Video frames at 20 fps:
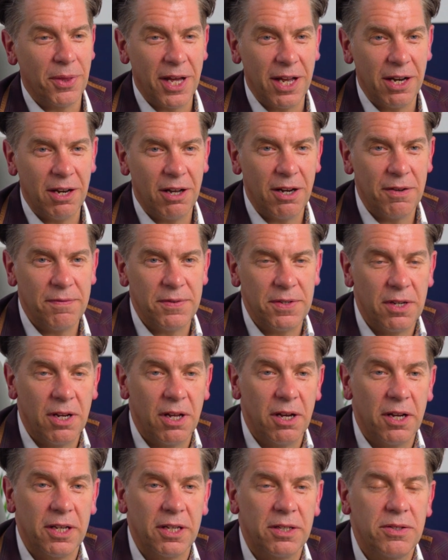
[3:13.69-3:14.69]
life is
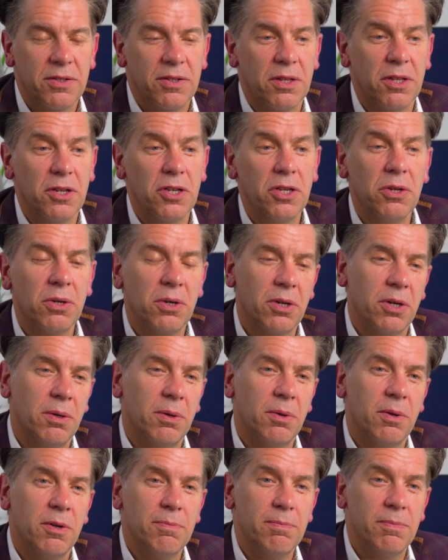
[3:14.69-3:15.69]
like, so that you
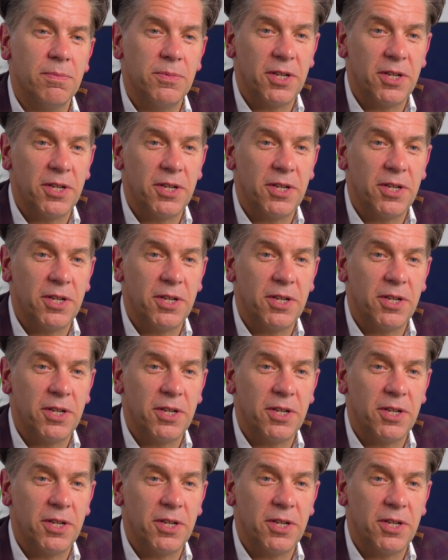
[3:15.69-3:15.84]
can